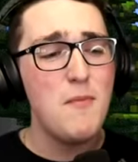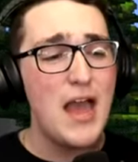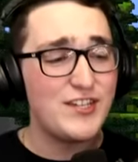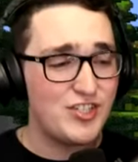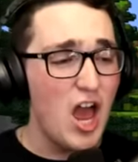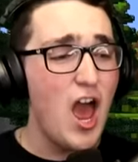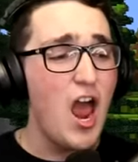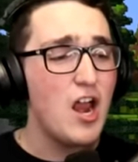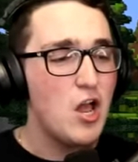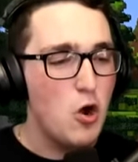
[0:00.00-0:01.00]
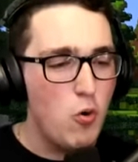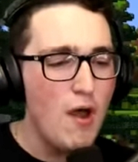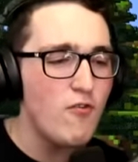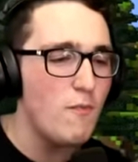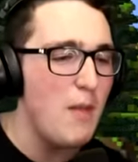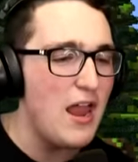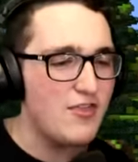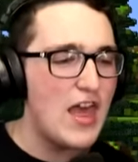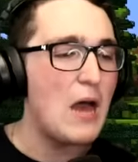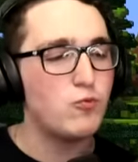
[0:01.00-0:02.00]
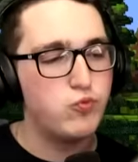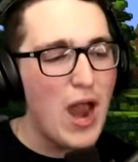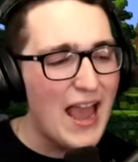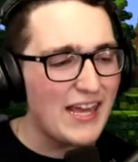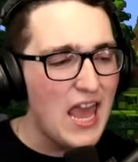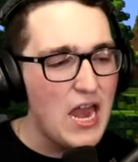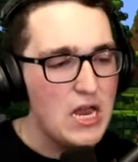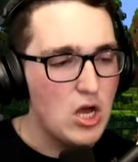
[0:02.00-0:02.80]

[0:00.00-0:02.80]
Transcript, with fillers: to my shirt? Whoever made that racket.